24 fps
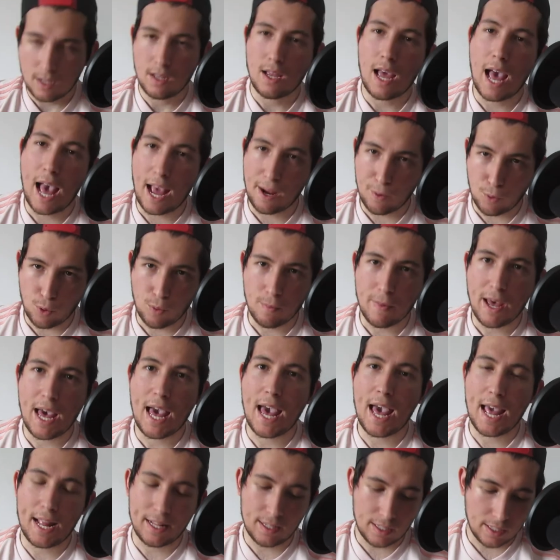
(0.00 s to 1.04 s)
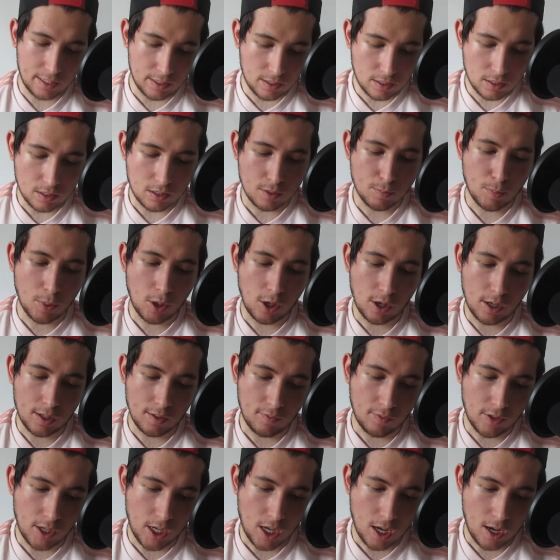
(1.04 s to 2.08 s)
Aquaman, Into the
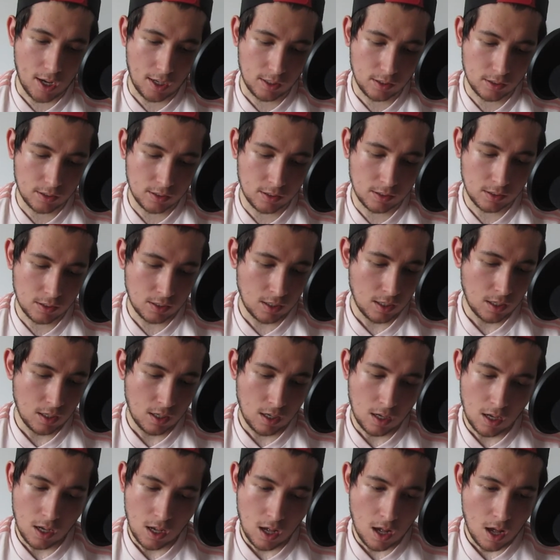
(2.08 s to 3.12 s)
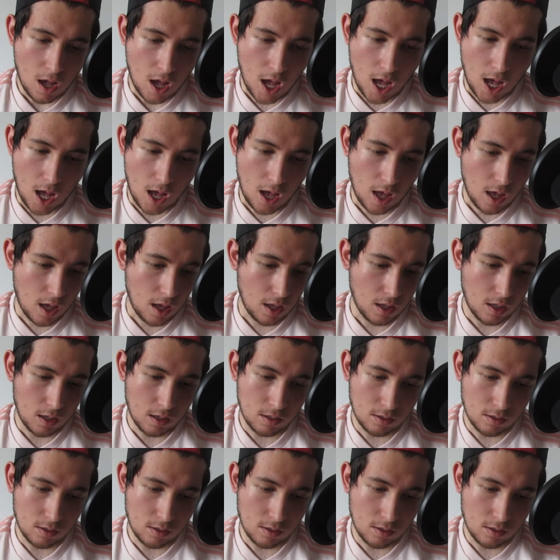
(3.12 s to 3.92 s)
Spider-Verse, uh,